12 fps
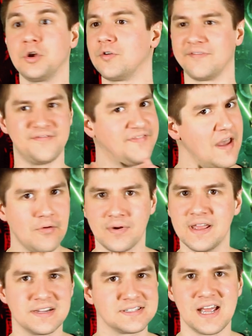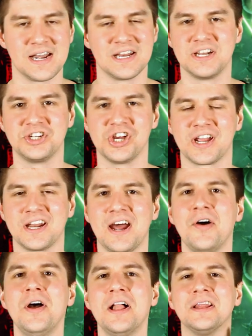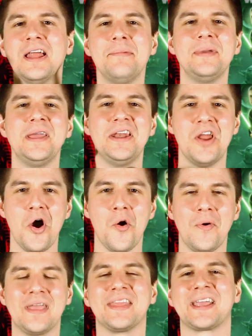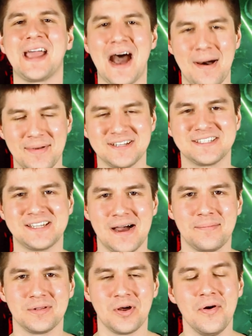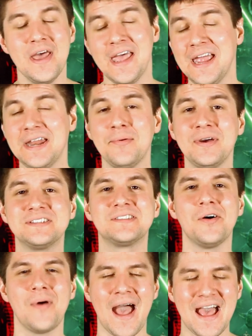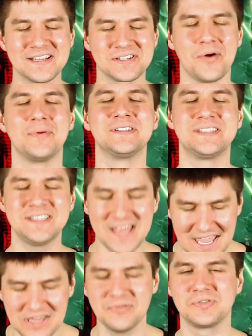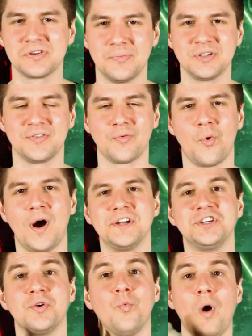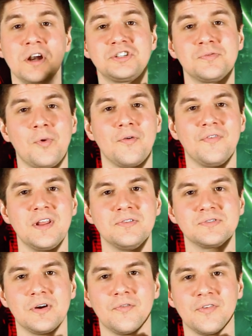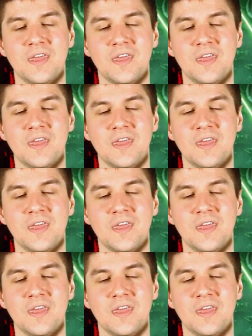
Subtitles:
you're very excited to check it out, let me know in the comments down below. Anyways though, as always, thank you so much for watching. Watch some more videos over